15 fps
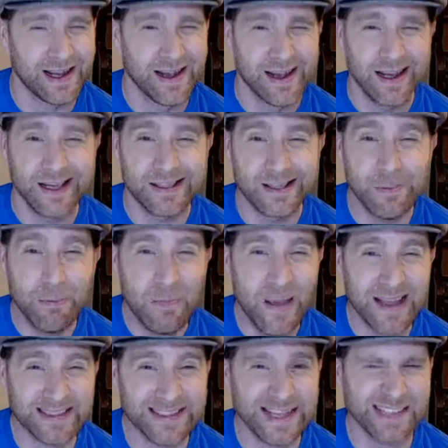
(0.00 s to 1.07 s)
It's the
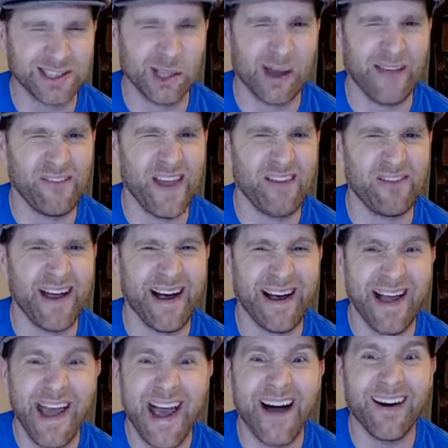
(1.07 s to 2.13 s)
best that you have ever
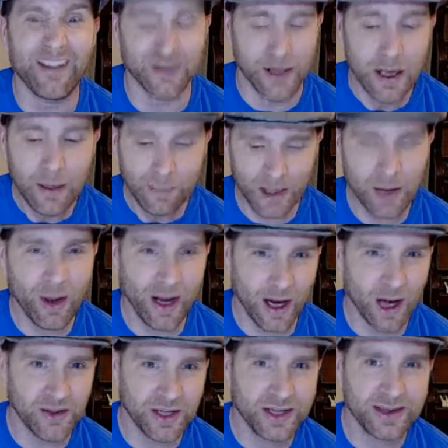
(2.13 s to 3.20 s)
heard. By the way, I
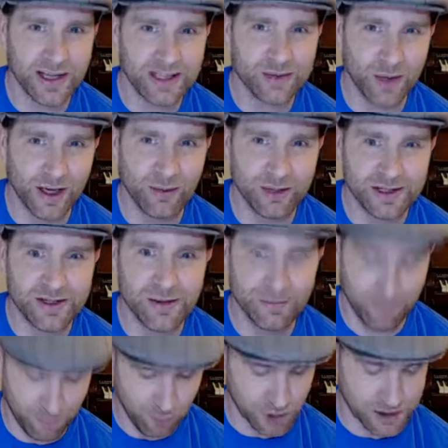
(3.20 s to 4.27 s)
think this week was the
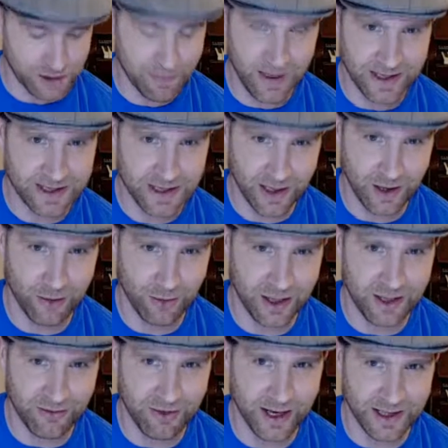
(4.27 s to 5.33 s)
best week
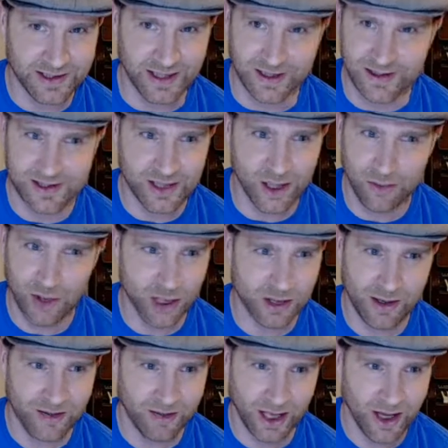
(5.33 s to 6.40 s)
for accents, so I'm not going to
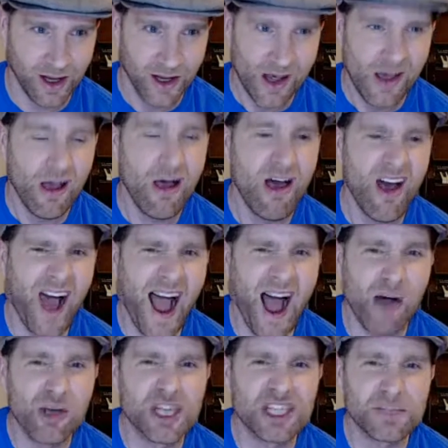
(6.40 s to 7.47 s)
have it. I
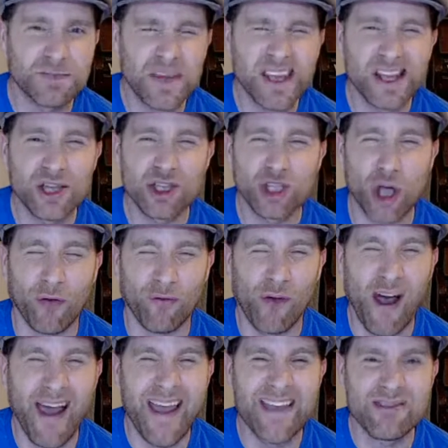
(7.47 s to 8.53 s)
was speaking so
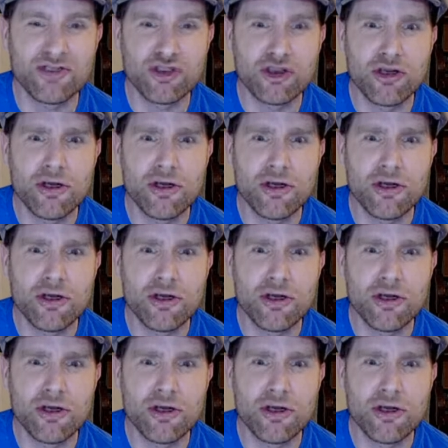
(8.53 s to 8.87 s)
French.